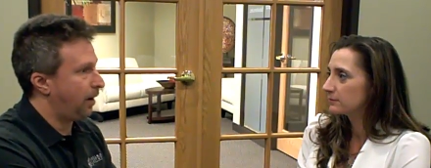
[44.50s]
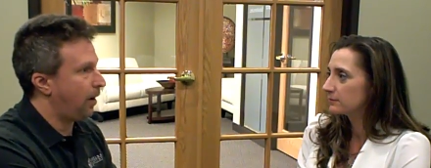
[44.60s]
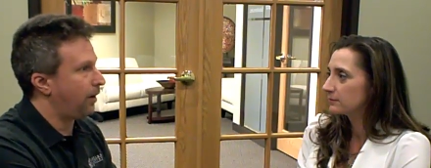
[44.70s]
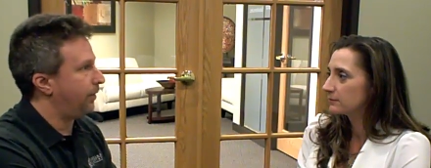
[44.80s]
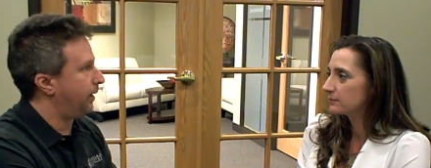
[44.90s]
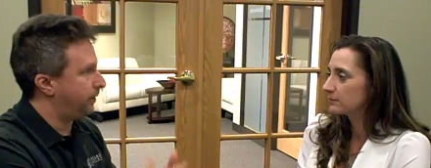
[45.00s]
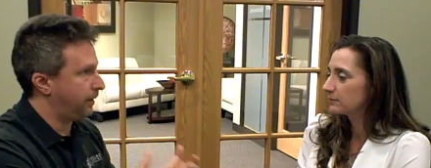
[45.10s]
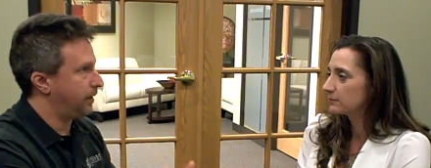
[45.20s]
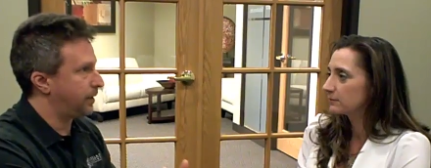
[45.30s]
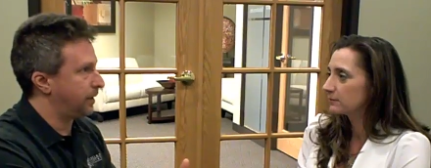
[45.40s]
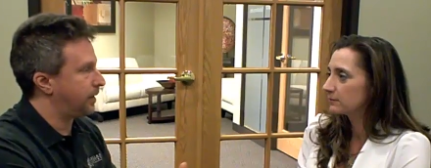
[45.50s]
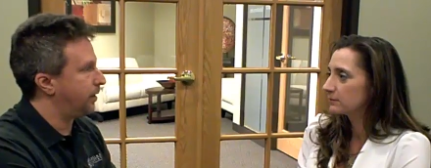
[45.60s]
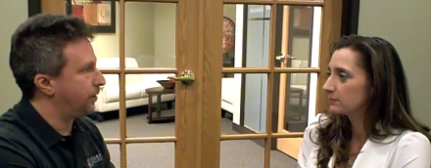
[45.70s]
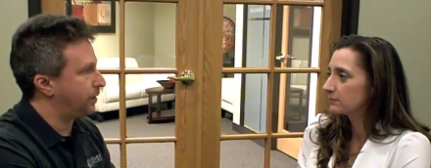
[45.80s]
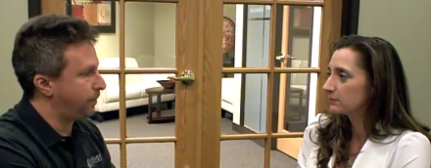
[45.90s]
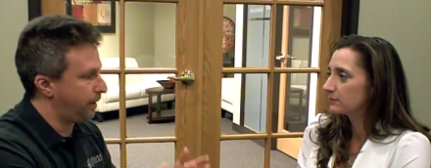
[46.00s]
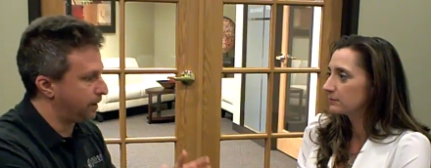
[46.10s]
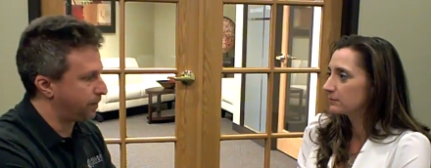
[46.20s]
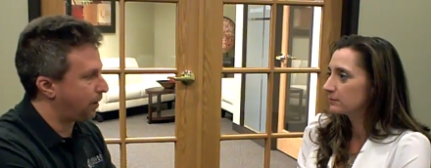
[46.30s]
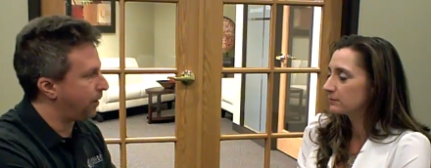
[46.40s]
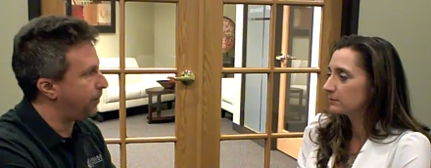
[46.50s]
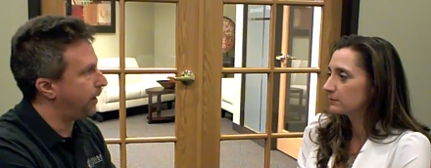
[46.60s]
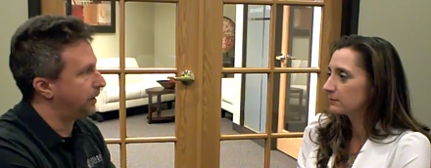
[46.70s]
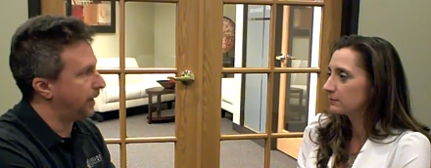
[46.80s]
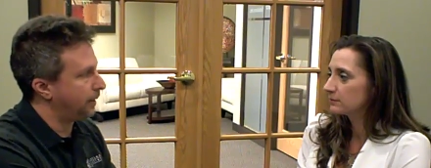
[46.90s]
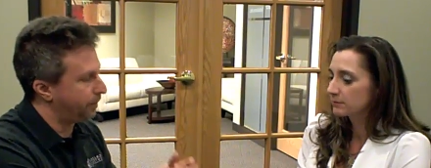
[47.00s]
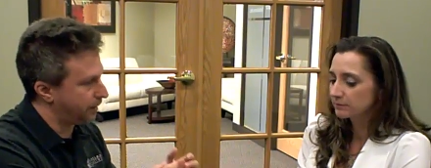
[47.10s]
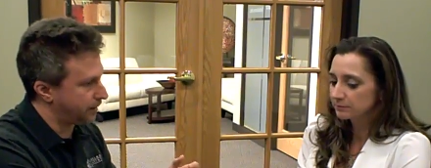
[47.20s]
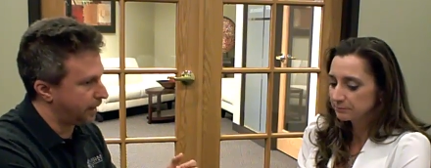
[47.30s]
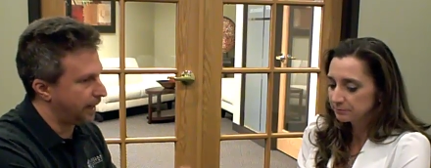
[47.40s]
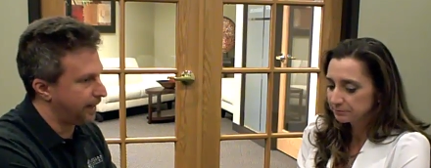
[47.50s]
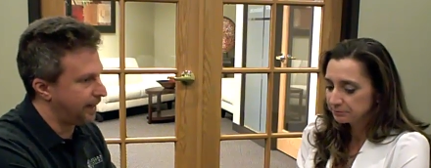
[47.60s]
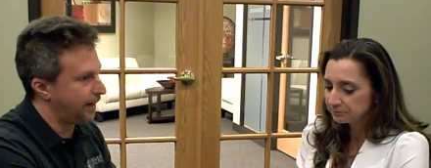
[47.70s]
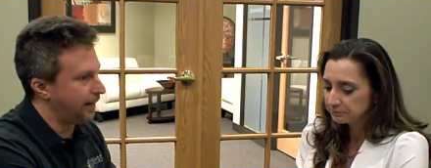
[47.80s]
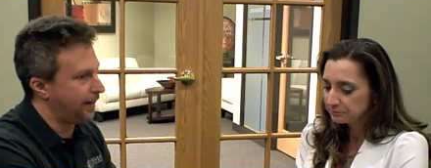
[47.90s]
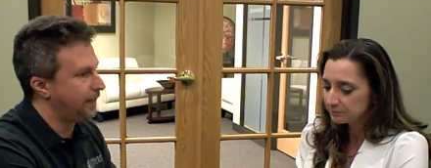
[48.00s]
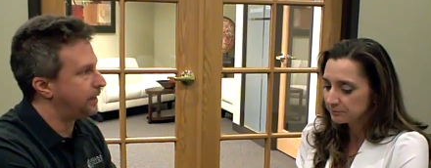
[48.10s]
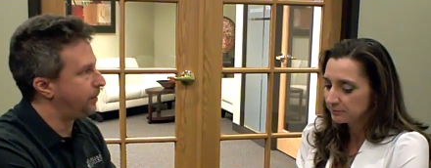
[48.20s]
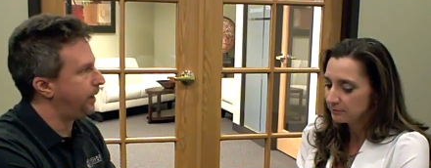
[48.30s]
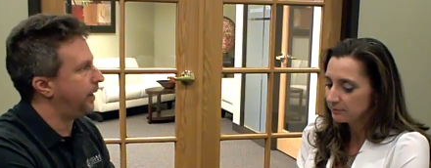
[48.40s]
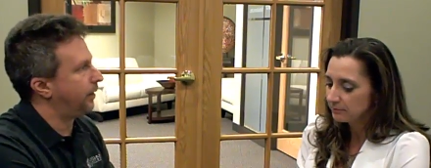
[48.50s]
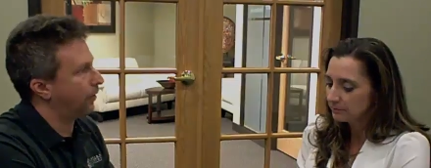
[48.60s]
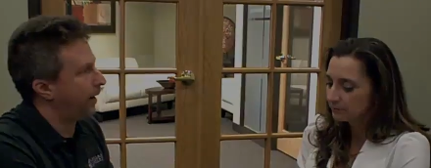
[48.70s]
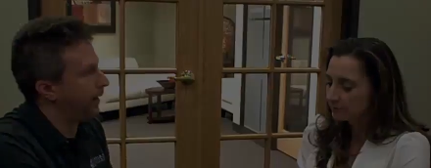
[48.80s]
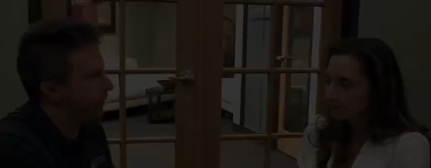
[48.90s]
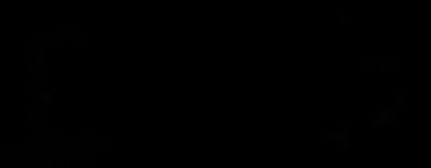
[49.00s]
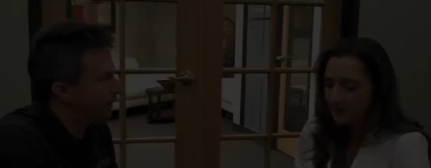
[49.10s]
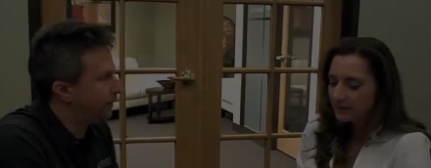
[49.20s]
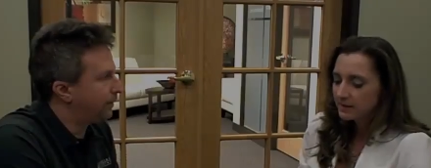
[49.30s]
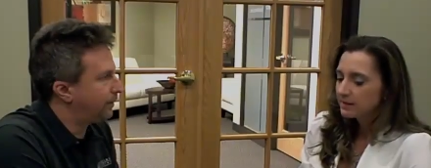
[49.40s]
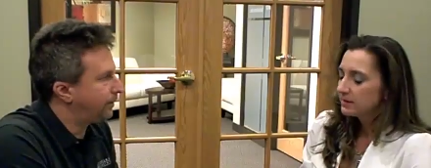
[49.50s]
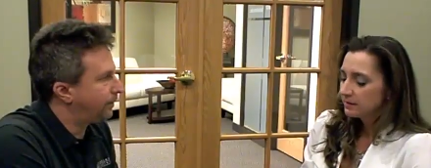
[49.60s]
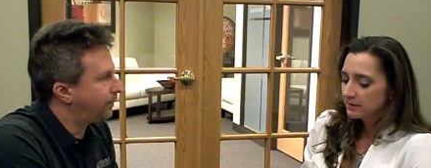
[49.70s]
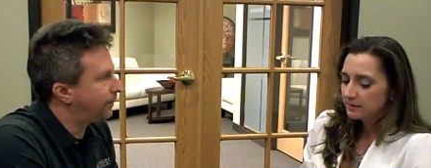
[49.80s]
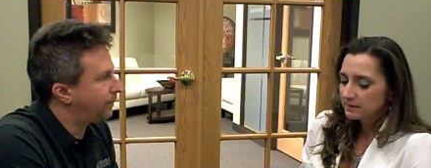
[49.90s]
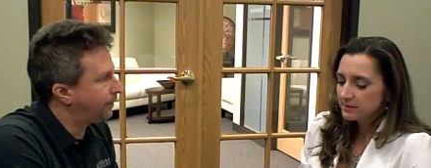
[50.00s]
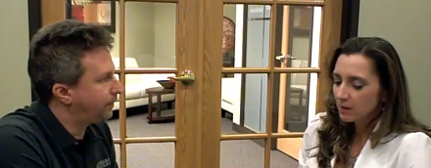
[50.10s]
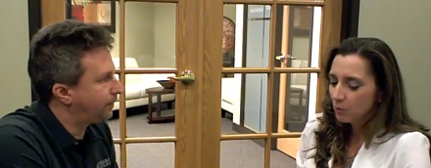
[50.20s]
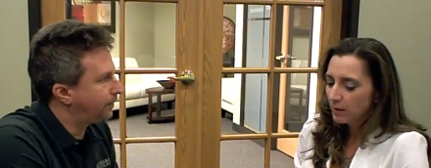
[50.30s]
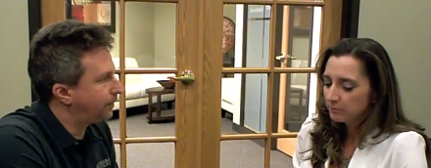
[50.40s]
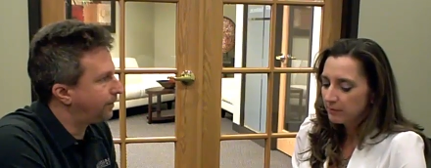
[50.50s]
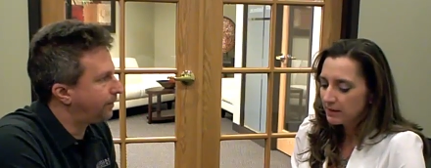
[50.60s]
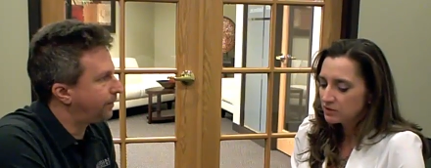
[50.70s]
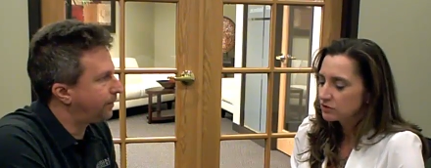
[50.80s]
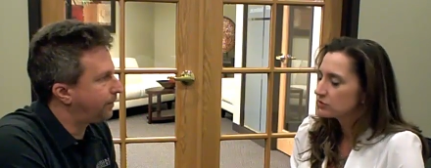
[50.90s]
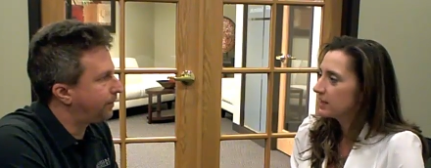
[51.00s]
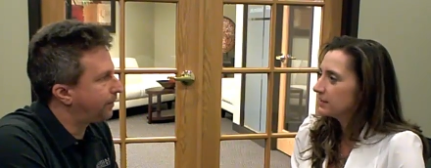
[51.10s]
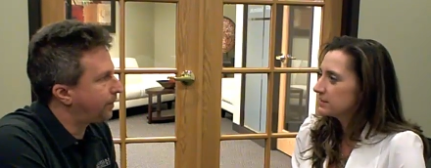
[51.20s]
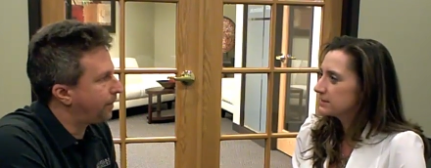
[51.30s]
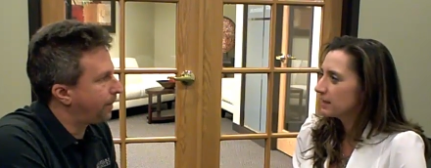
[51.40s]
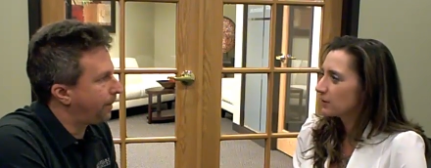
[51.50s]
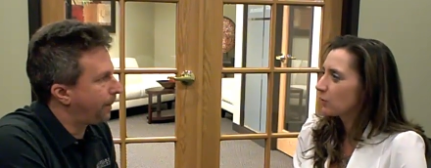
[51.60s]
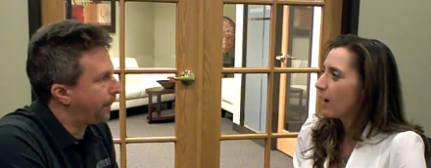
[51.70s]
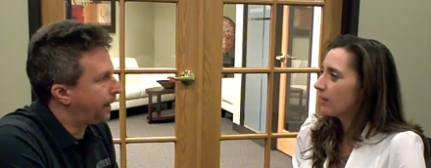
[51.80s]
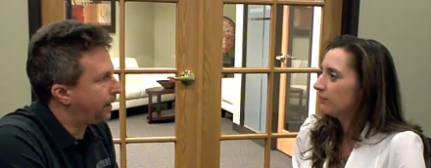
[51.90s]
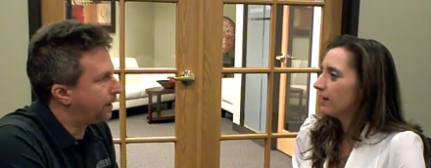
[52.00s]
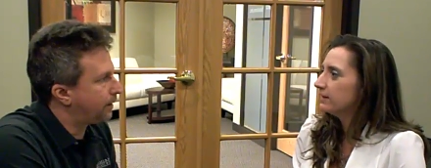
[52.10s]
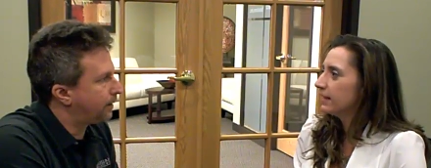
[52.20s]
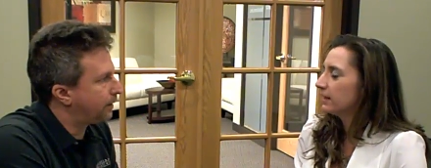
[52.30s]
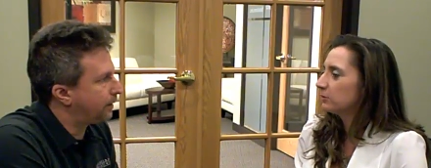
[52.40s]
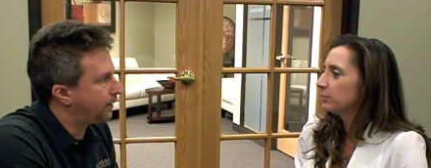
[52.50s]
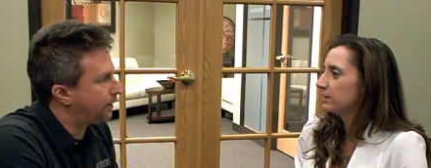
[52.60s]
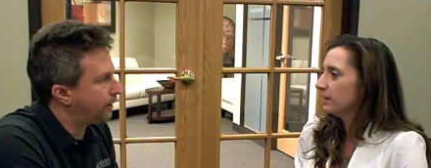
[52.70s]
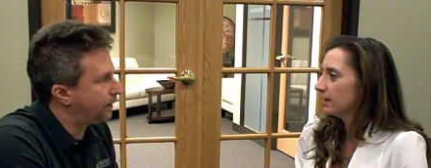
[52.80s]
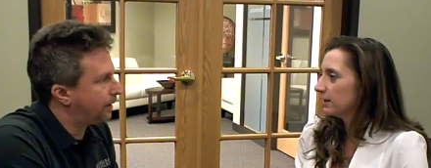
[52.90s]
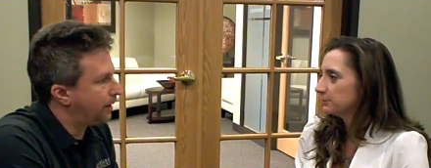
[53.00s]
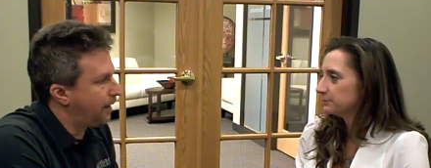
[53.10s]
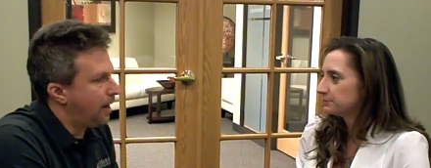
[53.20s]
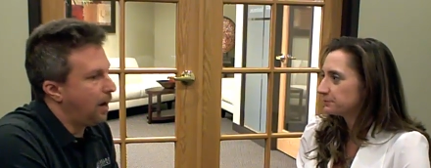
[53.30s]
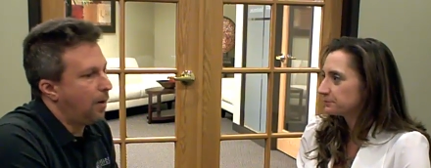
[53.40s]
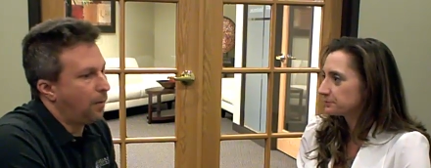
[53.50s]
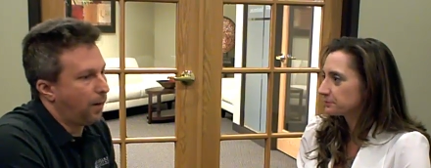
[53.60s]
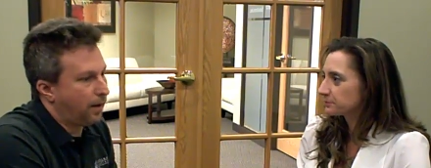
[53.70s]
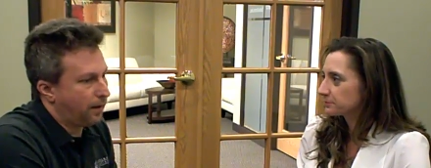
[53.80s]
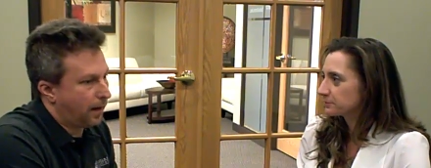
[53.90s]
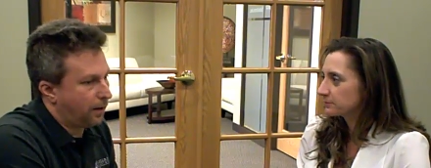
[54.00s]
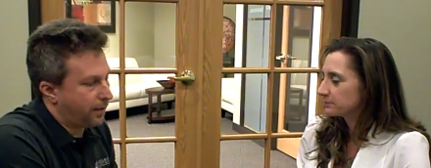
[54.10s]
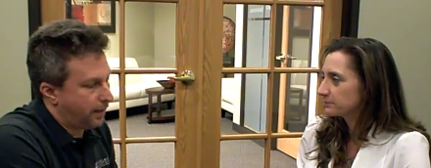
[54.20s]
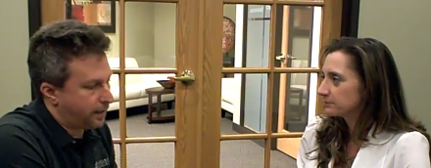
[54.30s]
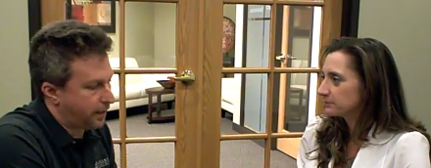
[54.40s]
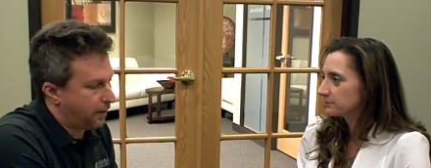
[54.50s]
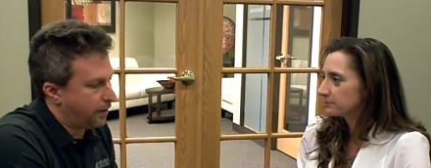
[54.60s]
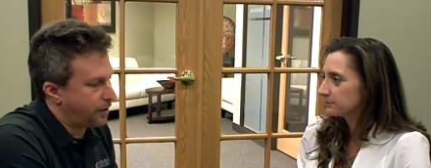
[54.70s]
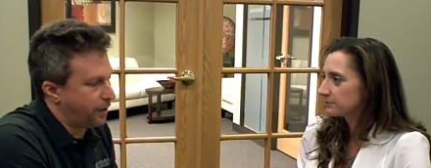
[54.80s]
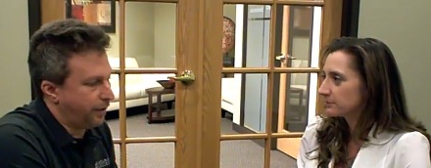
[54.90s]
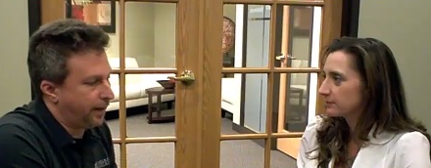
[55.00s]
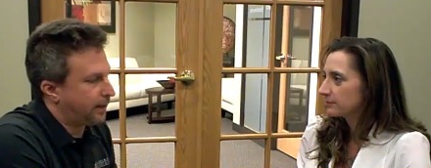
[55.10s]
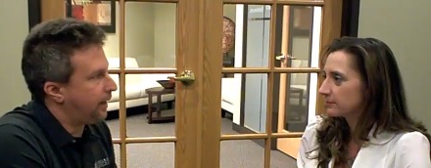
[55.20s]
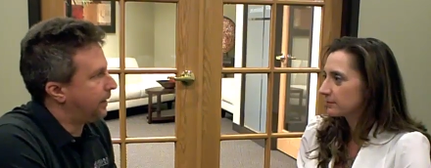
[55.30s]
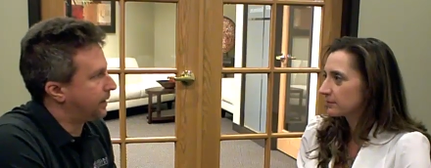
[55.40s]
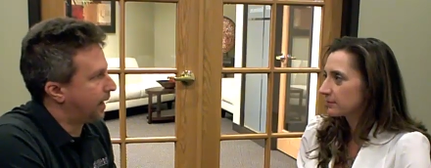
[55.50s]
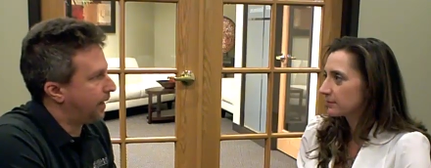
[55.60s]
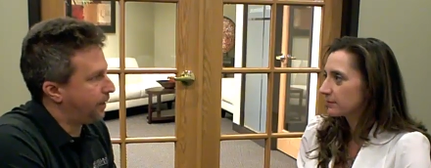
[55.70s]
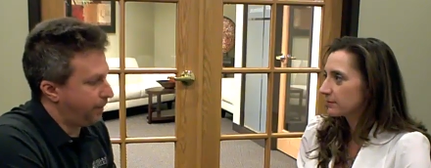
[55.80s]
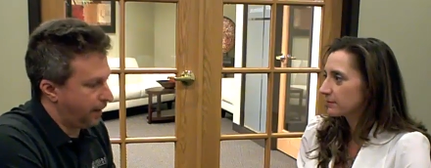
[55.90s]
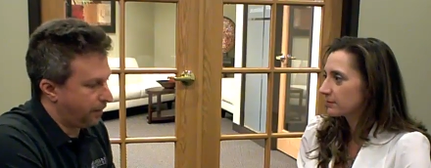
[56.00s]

Speaker 1: All of it is considered to me as part of big data because that data needs to be integrated.
Speaker 2: Dale, what makes your data center qualified to handle big data?
Speaker 1: Well, our data center is uniquely designed to be